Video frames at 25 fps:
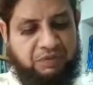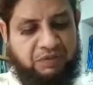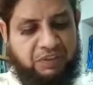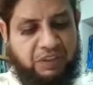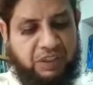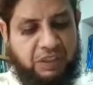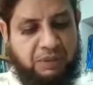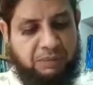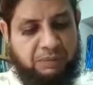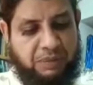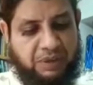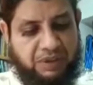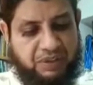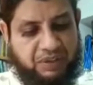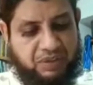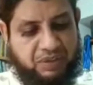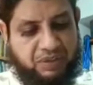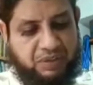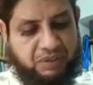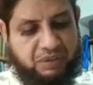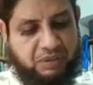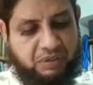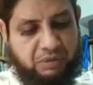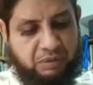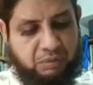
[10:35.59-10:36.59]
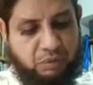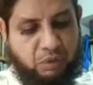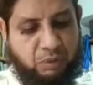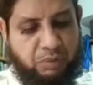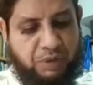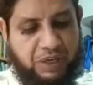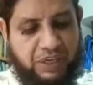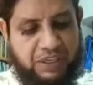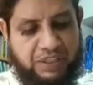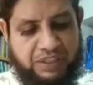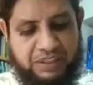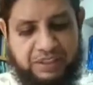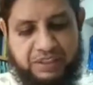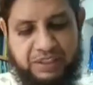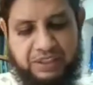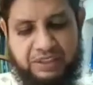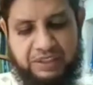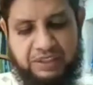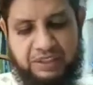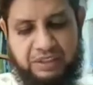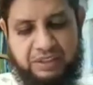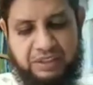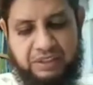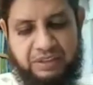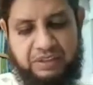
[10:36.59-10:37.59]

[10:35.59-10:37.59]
Philippines provides that